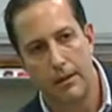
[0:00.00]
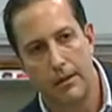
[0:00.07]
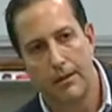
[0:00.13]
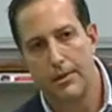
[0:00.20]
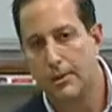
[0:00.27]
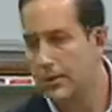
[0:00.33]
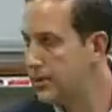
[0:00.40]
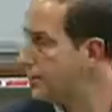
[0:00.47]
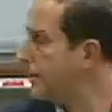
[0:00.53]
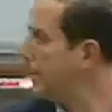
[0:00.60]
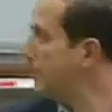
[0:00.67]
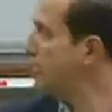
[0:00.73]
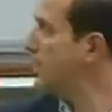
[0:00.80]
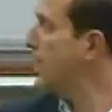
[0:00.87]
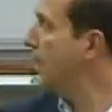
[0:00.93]
So I
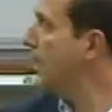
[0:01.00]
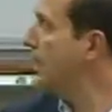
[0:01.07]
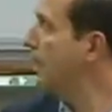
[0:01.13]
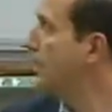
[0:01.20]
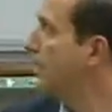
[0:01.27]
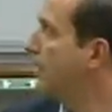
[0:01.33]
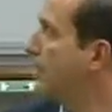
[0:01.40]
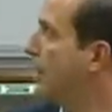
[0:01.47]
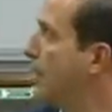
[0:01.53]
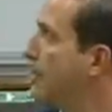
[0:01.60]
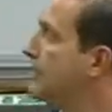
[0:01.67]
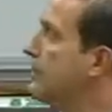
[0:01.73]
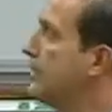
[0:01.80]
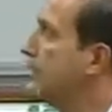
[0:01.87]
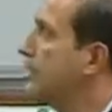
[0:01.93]
started a
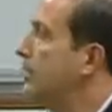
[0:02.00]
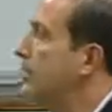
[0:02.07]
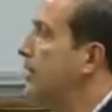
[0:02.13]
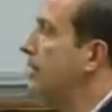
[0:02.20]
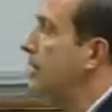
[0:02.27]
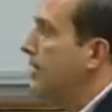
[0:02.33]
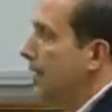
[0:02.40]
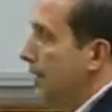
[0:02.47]
climbing right turn.